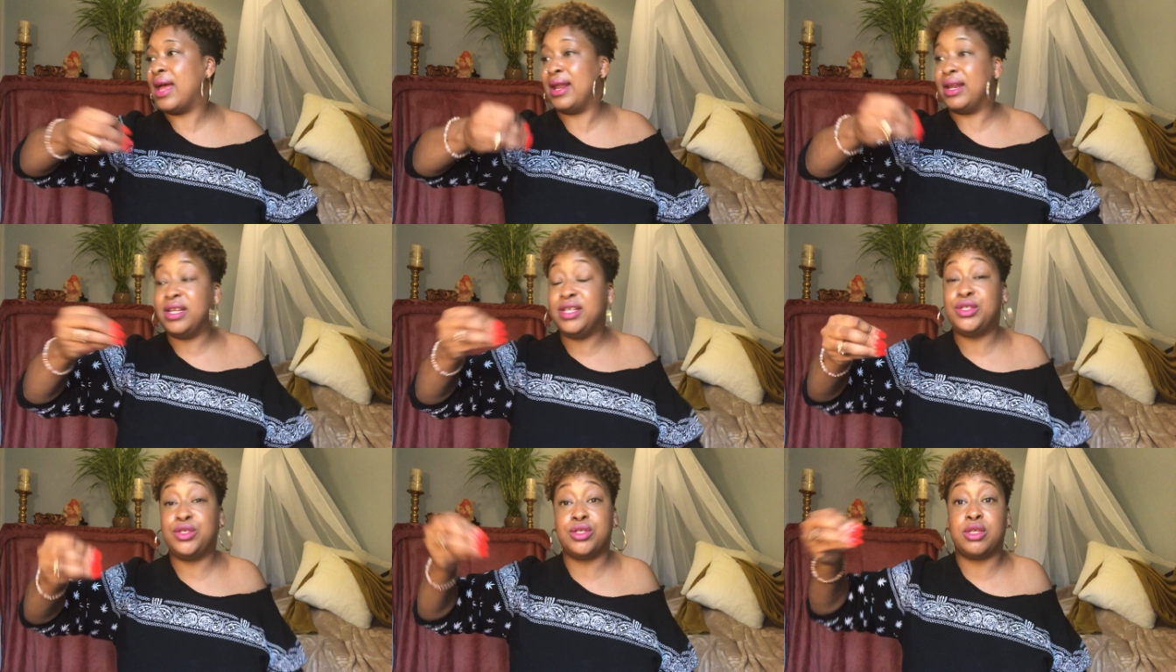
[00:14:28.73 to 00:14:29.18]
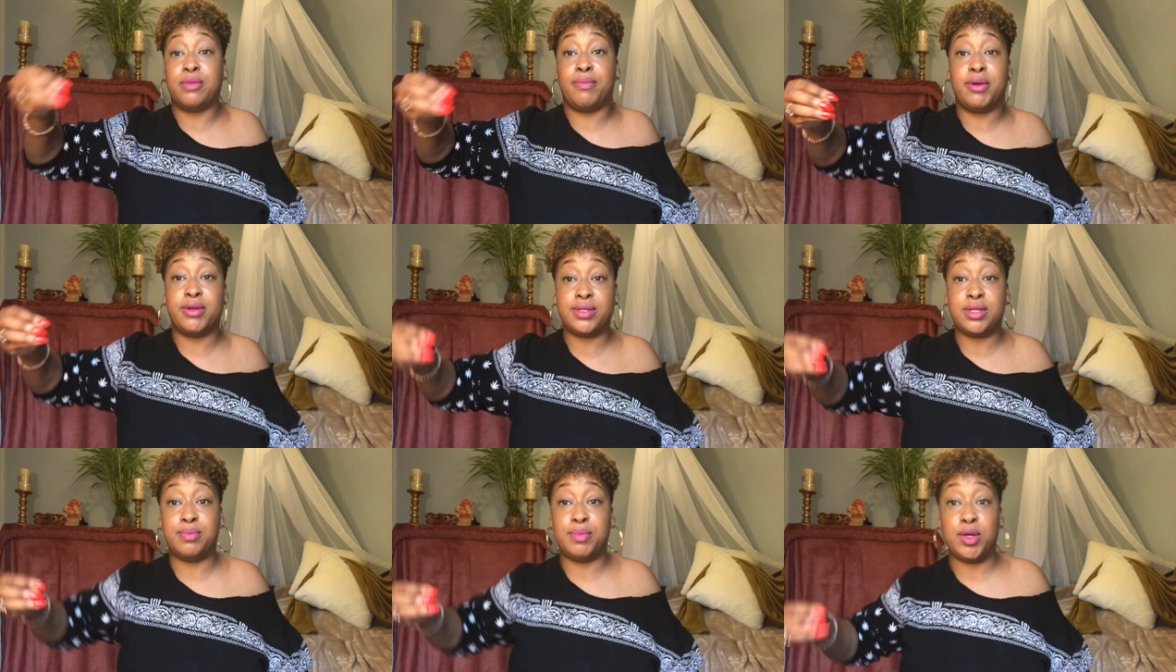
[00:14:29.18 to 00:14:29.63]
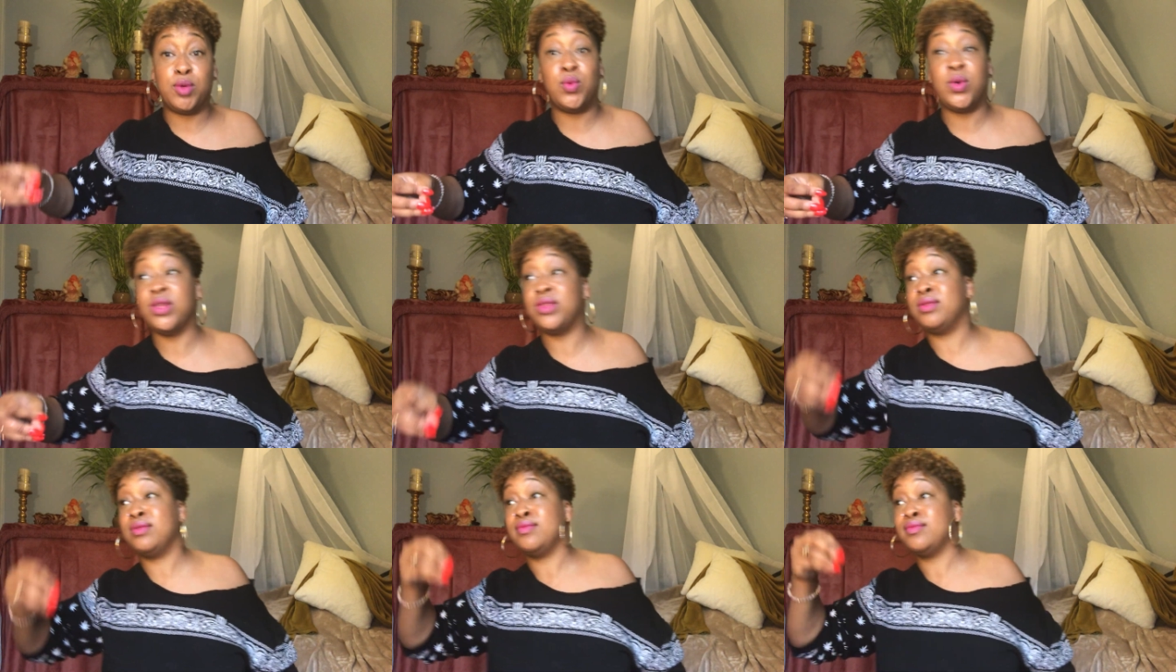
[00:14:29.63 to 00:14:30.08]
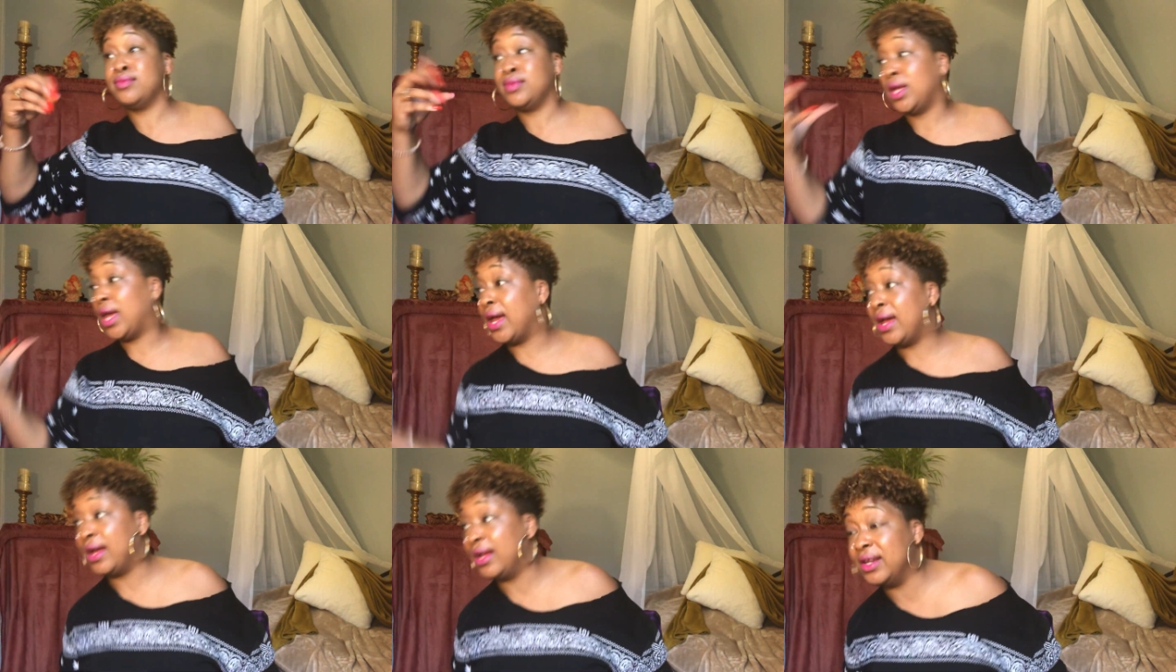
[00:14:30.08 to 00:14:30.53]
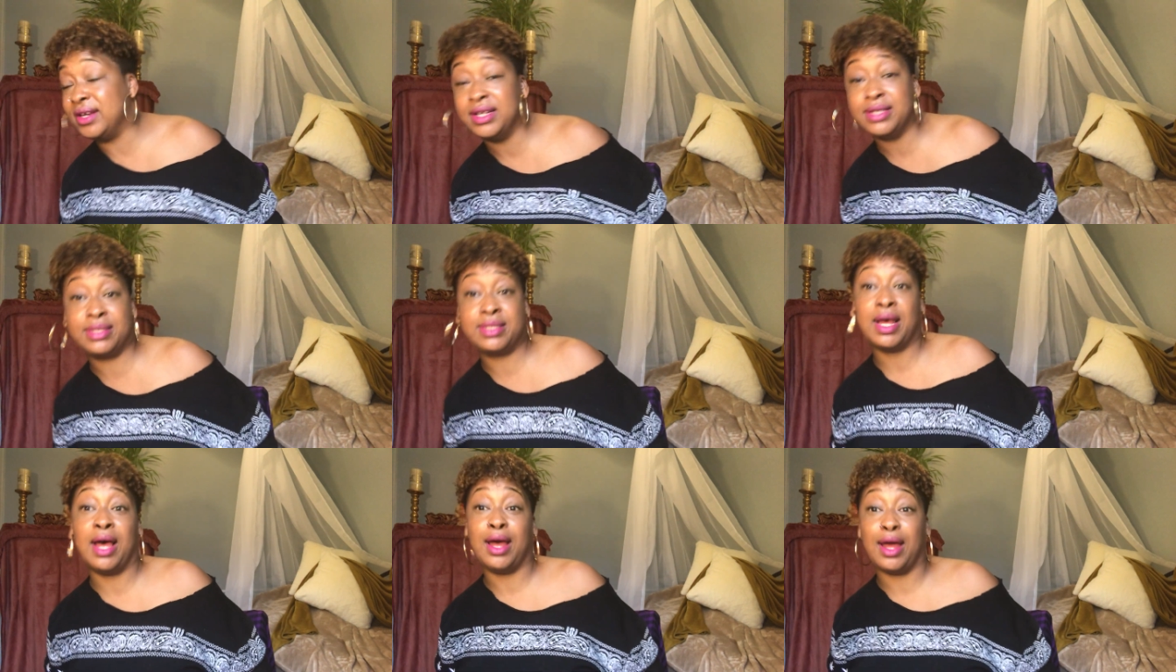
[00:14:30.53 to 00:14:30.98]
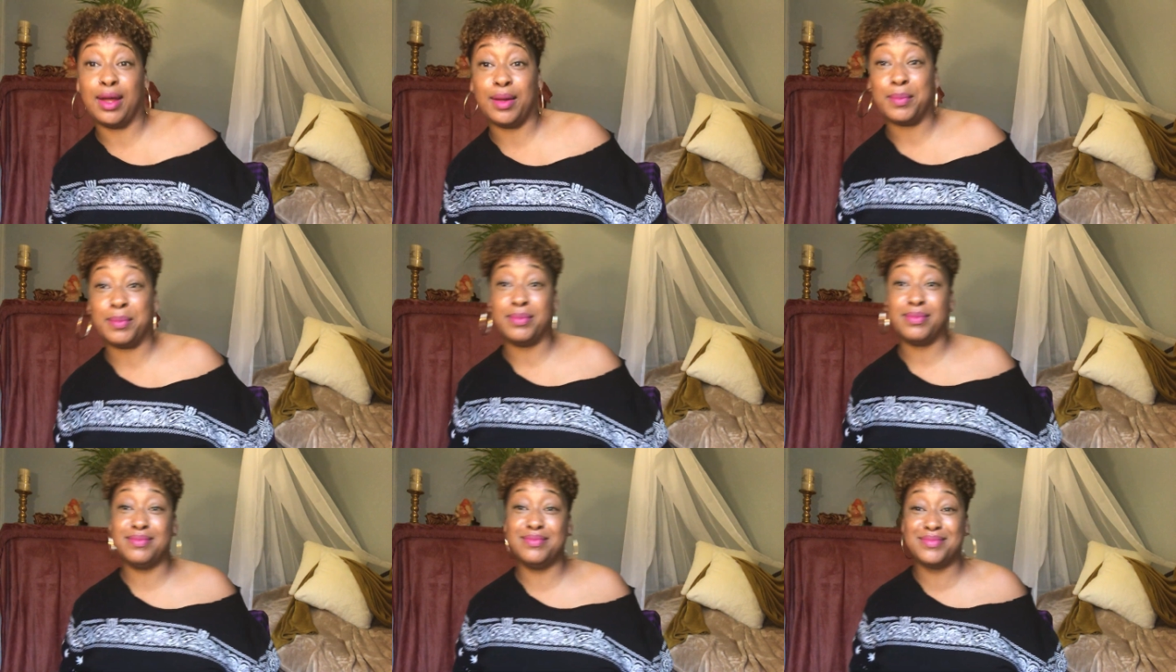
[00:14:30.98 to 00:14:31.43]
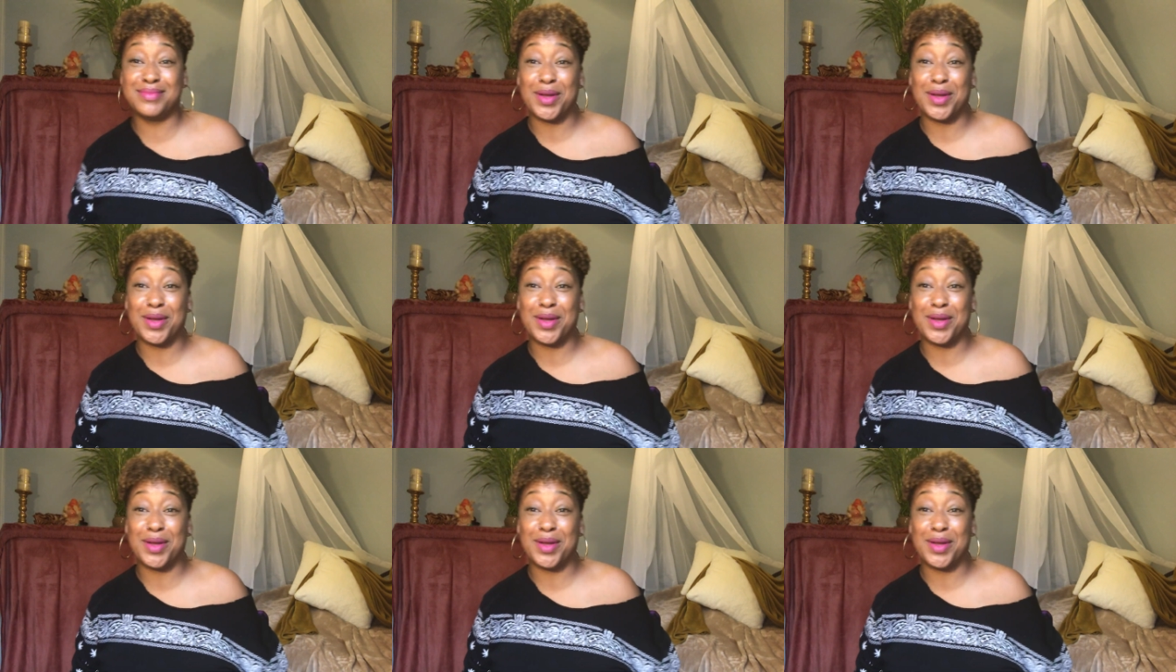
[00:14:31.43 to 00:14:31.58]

at least you're supposed to be with in this time,